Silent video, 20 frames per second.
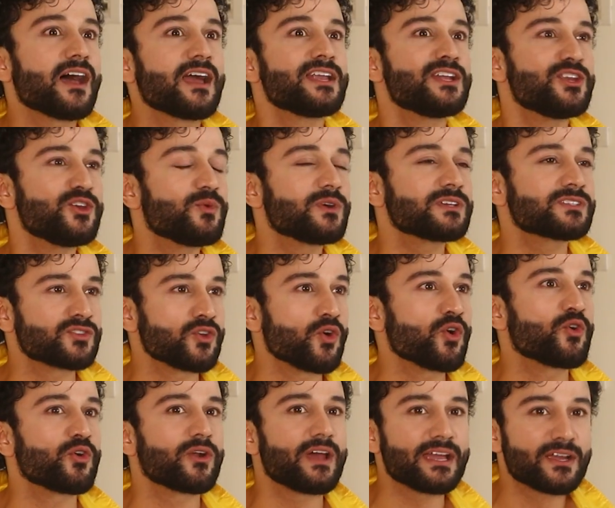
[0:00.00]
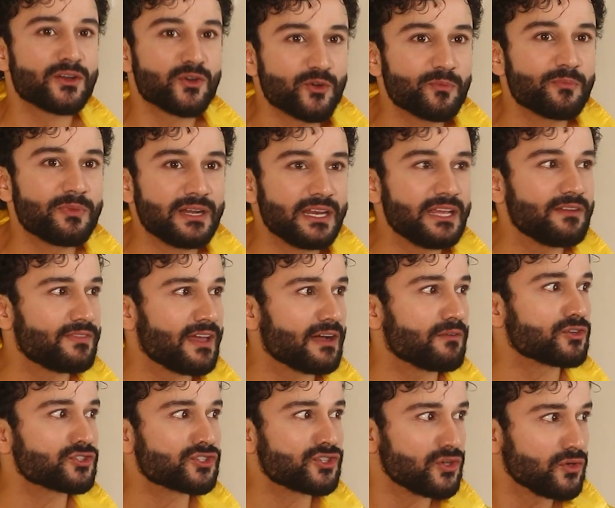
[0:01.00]
Sahil, you were so good, I couldn't believe
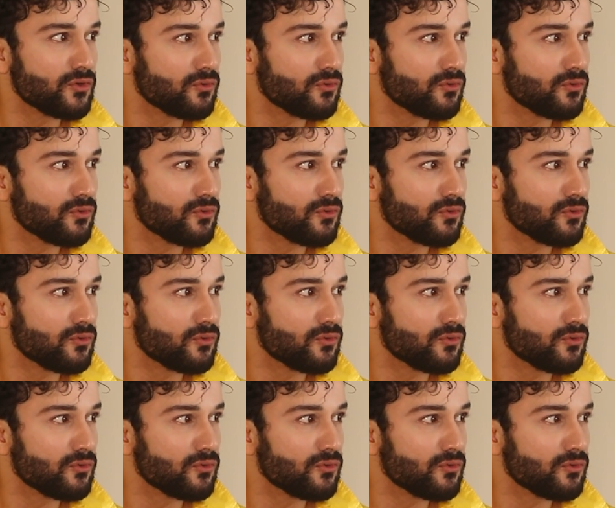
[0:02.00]
that was